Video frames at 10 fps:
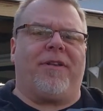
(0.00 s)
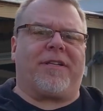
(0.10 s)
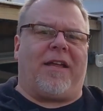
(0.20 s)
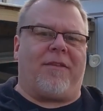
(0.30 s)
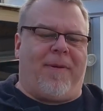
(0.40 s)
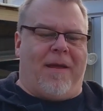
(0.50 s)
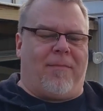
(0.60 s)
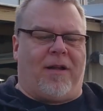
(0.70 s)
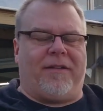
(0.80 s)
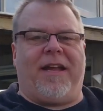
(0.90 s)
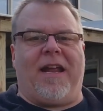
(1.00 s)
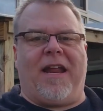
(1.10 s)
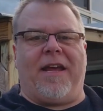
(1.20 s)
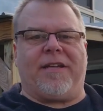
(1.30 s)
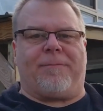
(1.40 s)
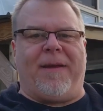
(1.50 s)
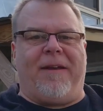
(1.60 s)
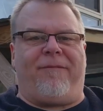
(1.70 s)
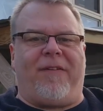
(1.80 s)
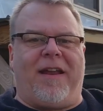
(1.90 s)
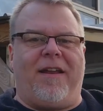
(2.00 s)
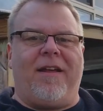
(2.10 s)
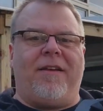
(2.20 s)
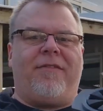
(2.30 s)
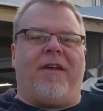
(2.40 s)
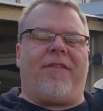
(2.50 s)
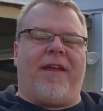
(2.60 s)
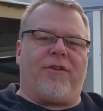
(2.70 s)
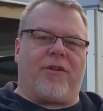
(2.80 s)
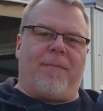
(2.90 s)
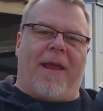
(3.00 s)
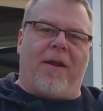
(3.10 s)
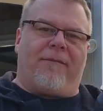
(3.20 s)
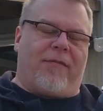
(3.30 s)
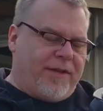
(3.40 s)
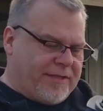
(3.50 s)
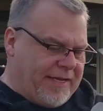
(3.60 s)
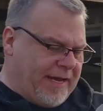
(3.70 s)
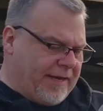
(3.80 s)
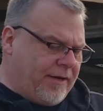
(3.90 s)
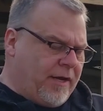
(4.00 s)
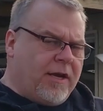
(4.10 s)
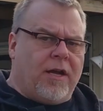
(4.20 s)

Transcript: It's got the Paintball DNA speed feed that they just made up for this thing.